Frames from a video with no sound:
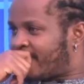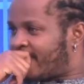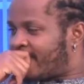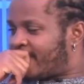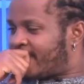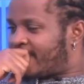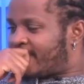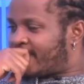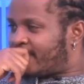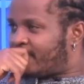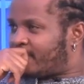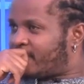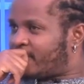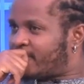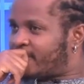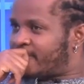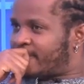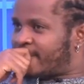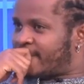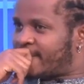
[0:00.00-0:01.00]
Yeah,
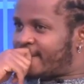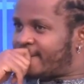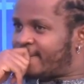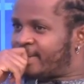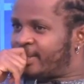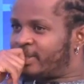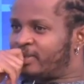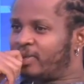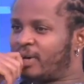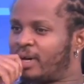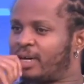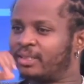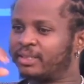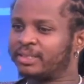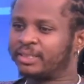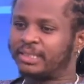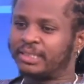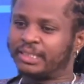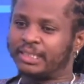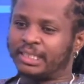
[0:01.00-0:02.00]
because you know,
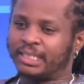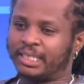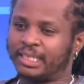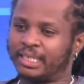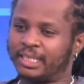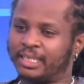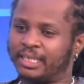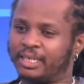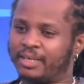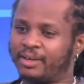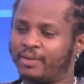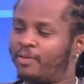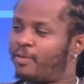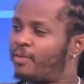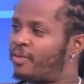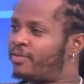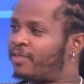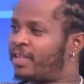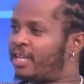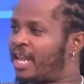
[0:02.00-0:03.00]

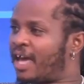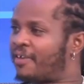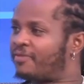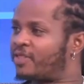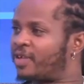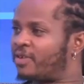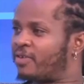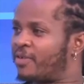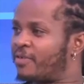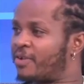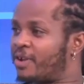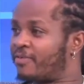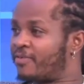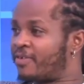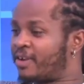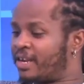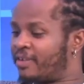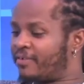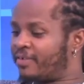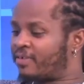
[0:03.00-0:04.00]
the life that we're
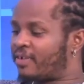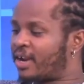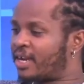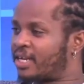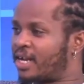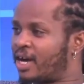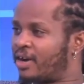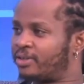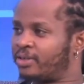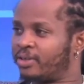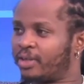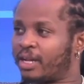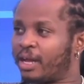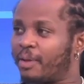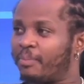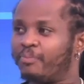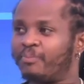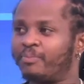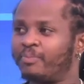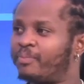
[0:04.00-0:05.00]
living right now, you're gonna
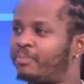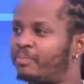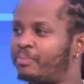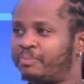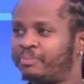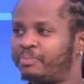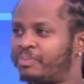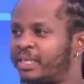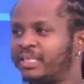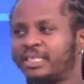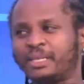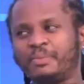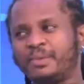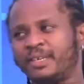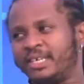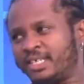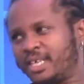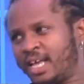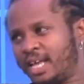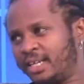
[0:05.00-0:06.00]
pressure mingi sana.